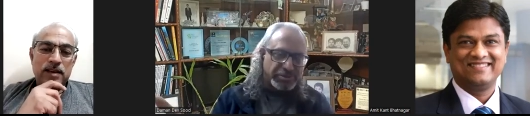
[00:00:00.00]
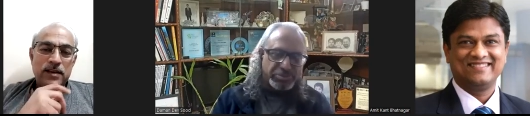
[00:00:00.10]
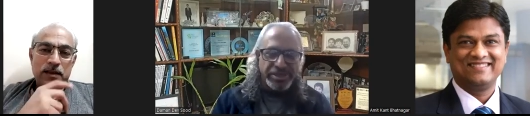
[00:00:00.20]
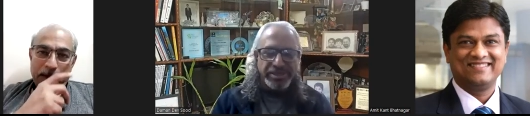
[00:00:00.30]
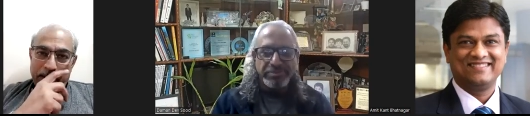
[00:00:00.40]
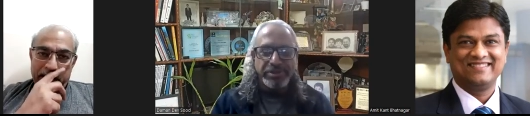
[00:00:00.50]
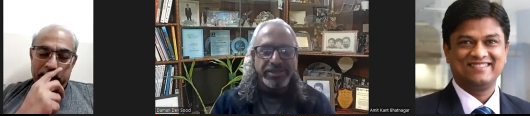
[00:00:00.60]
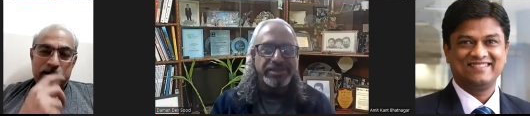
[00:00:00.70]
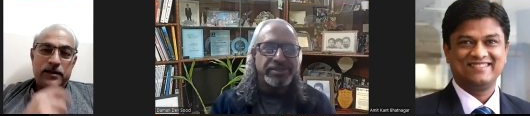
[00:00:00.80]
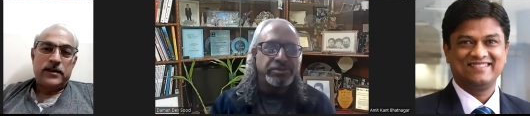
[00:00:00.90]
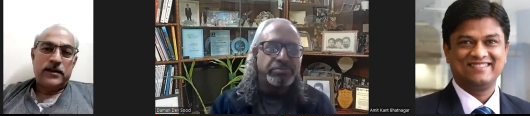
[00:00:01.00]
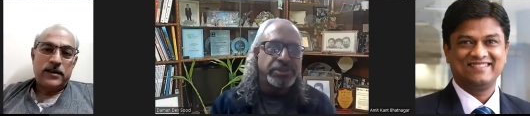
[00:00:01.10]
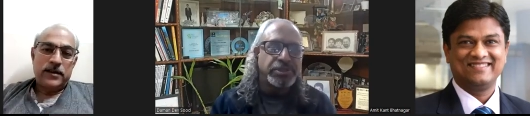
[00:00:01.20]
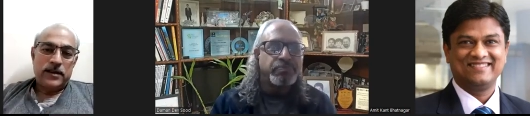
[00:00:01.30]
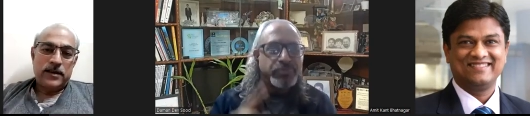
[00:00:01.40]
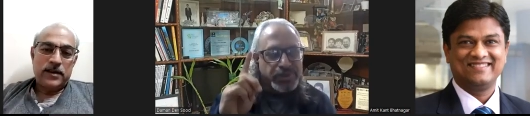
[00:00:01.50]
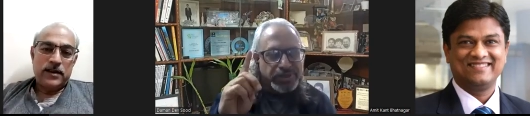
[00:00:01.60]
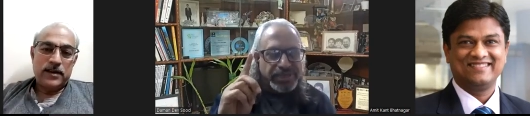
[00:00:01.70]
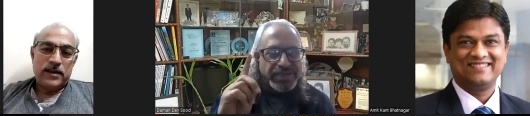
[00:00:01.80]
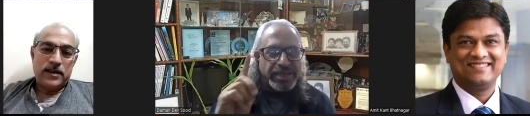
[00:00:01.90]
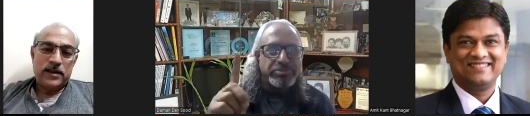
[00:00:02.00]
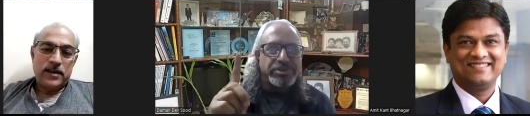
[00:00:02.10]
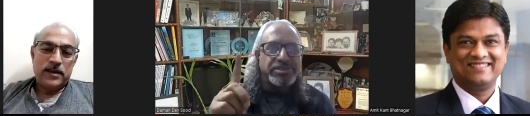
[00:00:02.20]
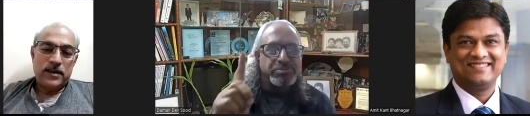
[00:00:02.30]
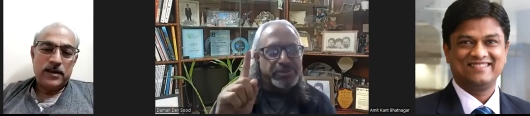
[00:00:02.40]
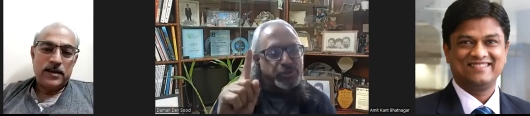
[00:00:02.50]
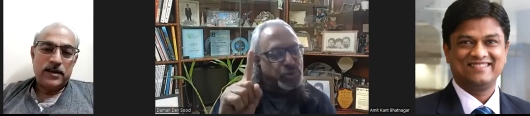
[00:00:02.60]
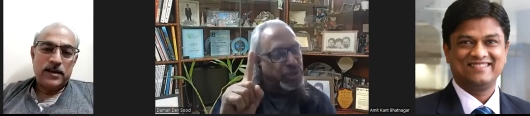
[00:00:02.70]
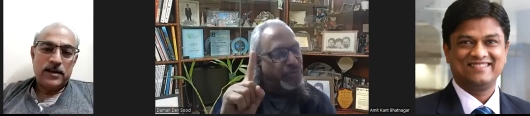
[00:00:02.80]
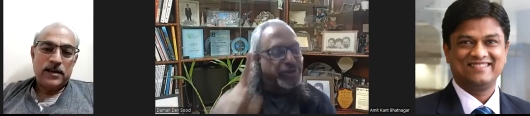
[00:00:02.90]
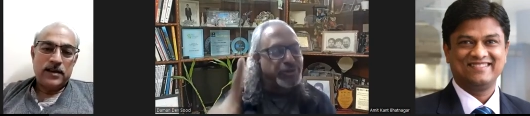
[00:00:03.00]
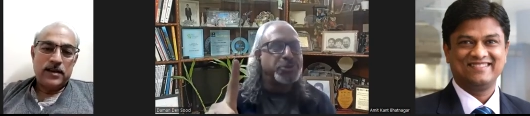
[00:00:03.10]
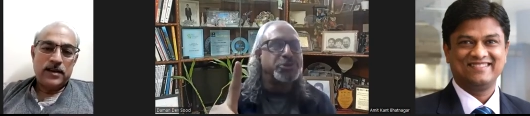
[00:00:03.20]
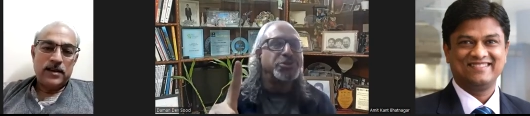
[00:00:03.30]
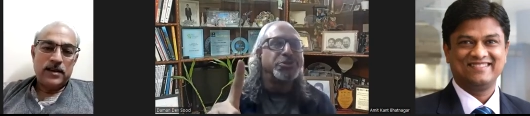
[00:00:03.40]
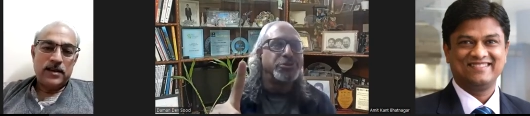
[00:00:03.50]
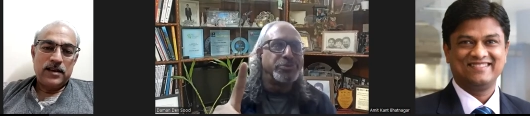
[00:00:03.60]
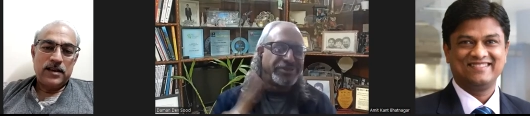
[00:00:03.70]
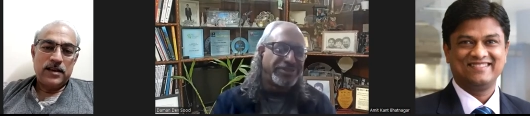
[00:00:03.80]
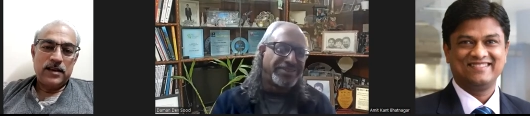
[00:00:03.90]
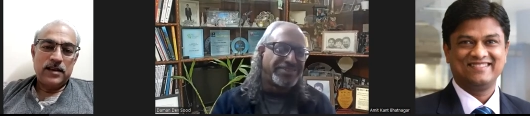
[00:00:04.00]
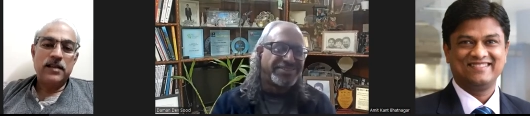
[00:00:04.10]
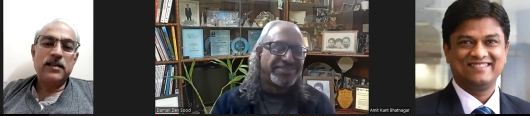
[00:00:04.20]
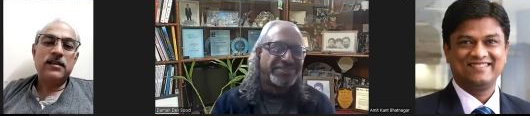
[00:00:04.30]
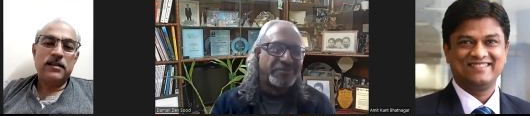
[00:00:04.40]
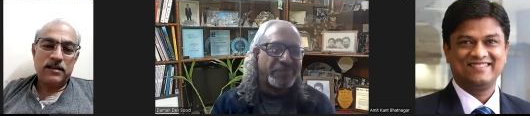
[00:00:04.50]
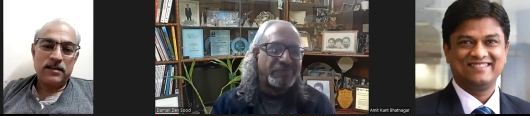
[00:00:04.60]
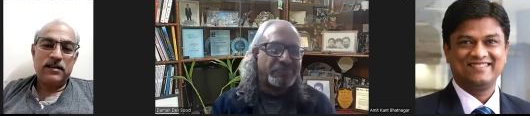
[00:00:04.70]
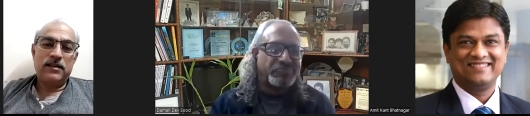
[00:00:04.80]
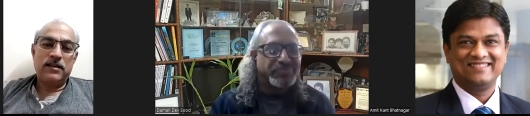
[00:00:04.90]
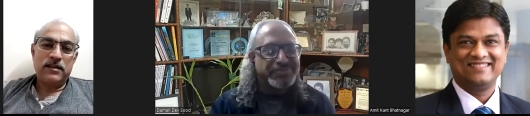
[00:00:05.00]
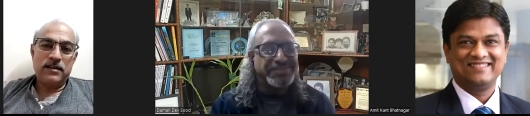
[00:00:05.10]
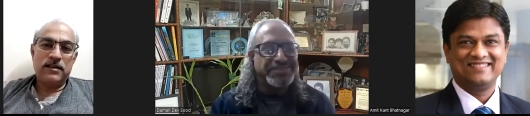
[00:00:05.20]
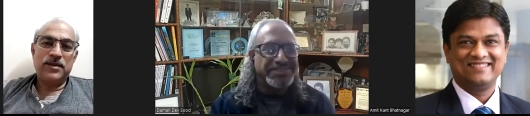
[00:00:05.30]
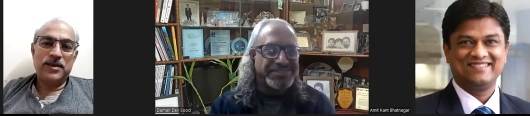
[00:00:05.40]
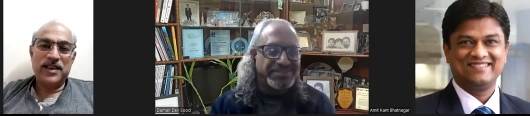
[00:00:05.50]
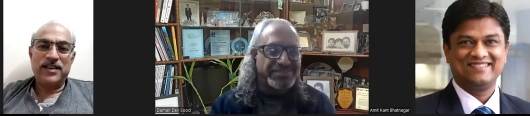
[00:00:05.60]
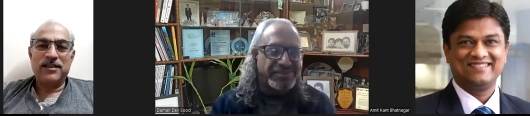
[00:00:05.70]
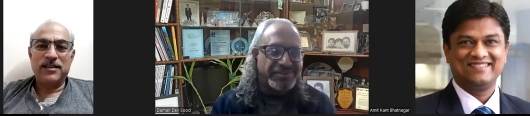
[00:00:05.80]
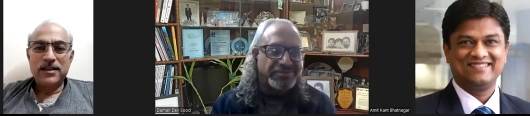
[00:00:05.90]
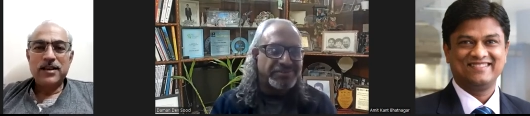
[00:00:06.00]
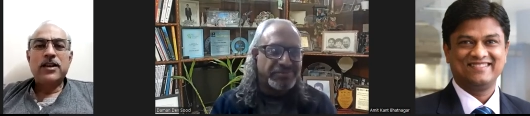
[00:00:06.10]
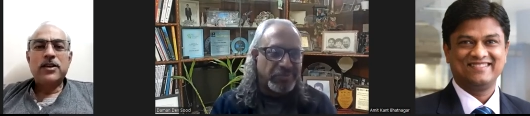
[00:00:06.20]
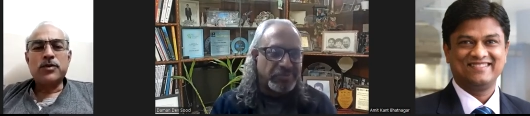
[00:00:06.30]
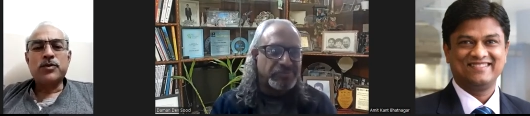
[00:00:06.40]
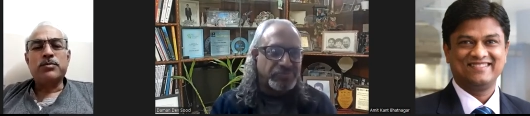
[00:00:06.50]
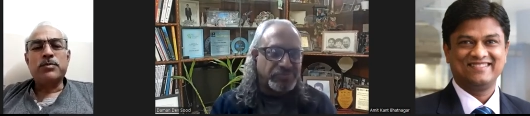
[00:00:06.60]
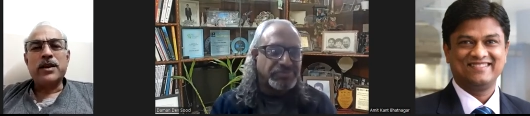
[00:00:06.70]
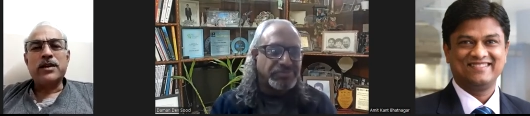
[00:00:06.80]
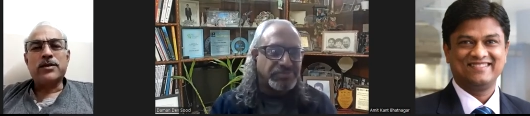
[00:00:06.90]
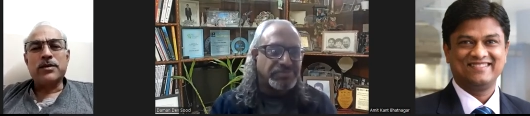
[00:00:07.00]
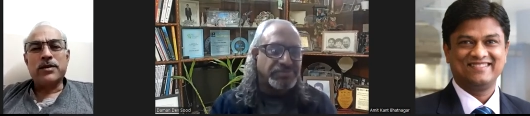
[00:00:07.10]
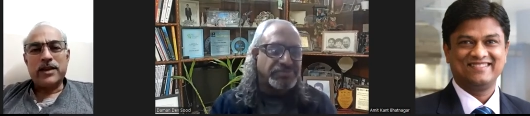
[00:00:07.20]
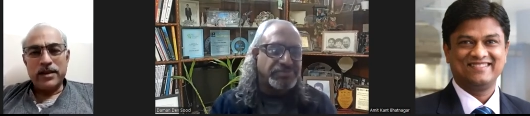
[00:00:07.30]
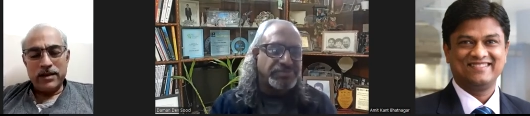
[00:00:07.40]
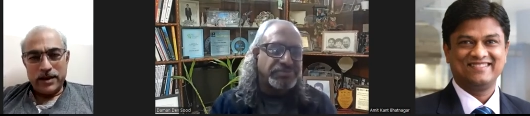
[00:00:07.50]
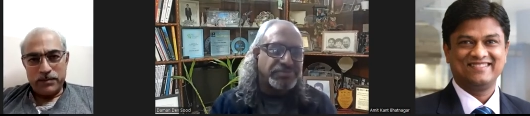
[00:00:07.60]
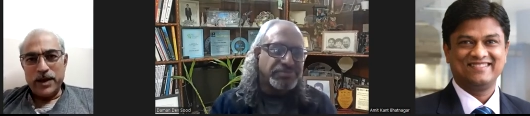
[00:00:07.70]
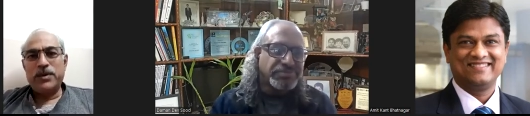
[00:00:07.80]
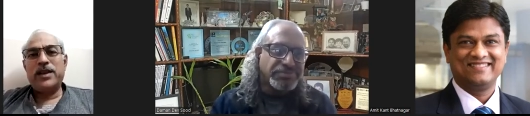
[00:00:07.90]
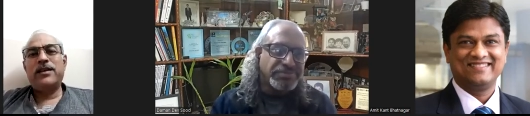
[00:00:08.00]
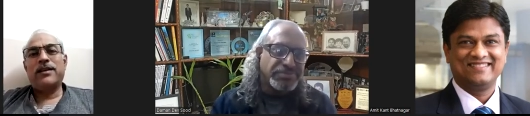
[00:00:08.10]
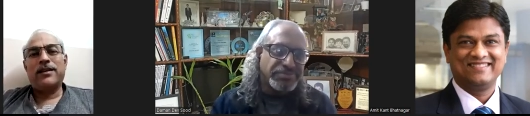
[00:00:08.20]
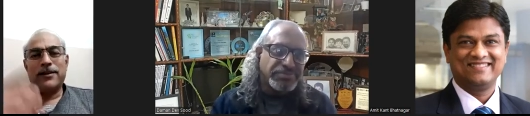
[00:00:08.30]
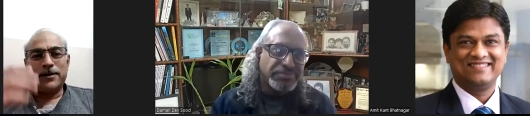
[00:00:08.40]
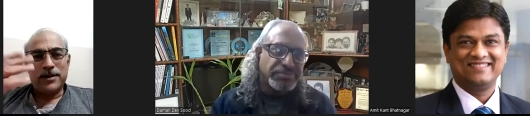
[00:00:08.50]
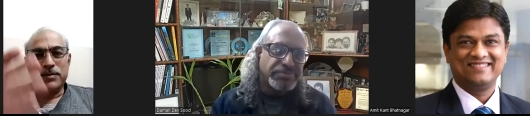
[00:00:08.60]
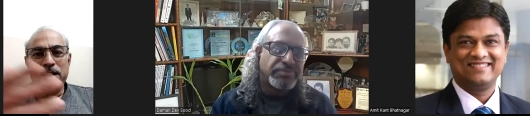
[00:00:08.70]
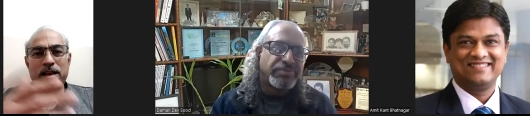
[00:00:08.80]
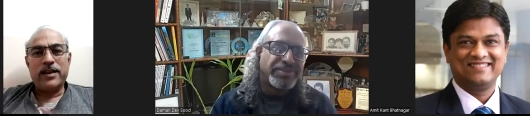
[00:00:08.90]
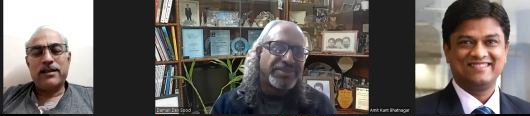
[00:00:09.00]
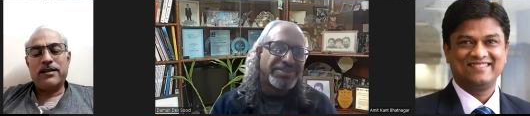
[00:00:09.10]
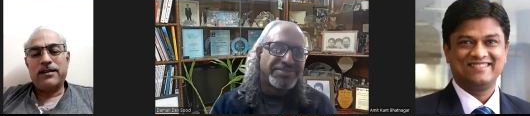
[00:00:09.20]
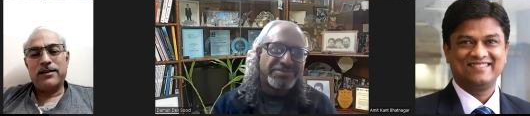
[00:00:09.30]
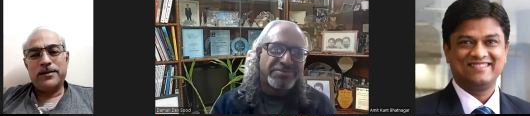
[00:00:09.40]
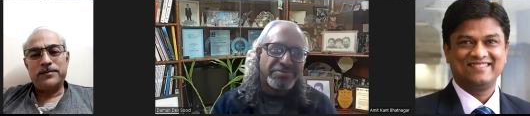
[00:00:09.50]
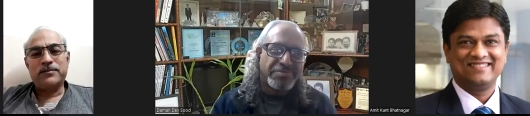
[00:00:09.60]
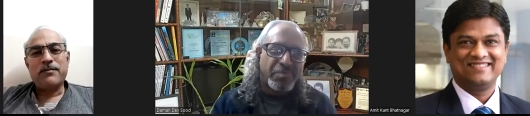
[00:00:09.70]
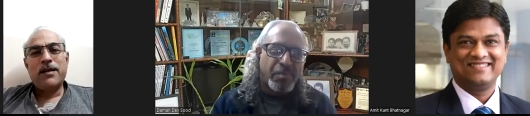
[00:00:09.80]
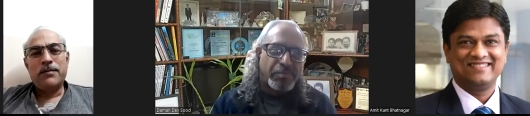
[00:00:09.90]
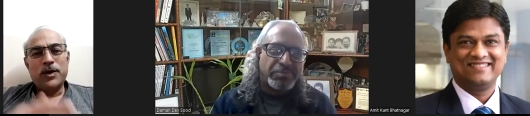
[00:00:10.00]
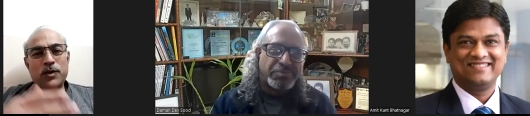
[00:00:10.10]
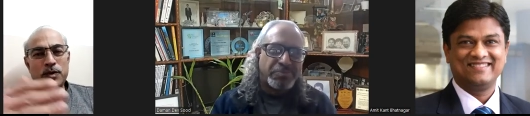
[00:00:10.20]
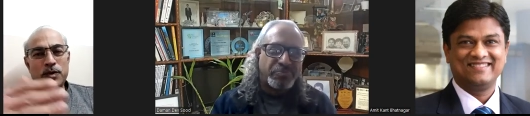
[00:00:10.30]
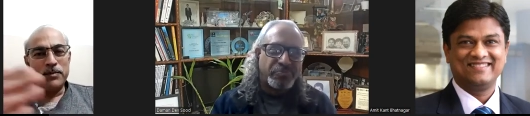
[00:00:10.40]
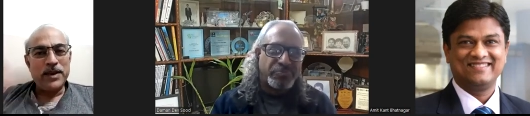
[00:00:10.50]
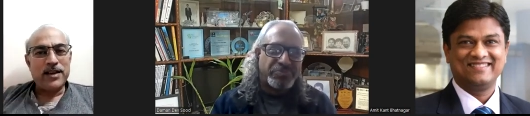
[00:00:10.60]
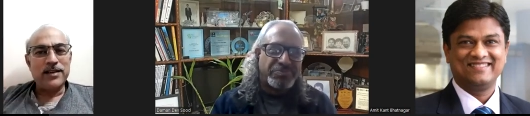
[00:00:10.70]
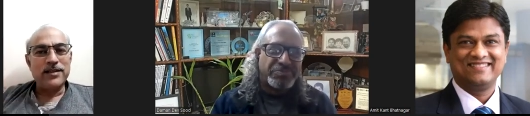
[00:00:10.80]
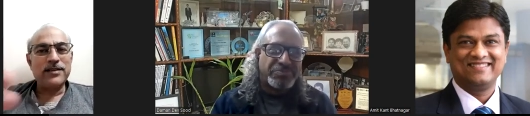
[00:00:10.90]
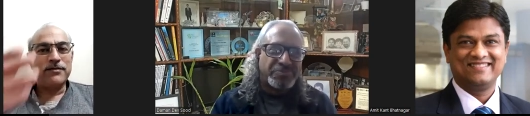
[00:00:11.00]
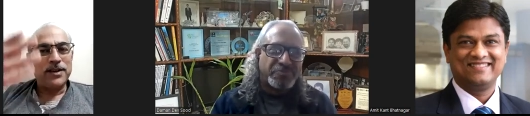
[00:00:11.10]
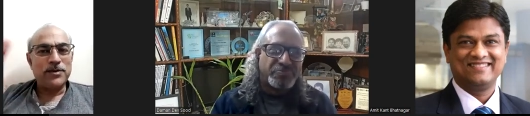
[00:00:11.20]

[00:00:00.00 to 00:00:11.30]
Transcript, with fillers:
Speaker 1: the Bain, Bain and Company, they kept it simple. Only one question to be asked. Yes.
Speaker 2: Okay. So, so then it may be uh, something like uh, Maruti maintenance, one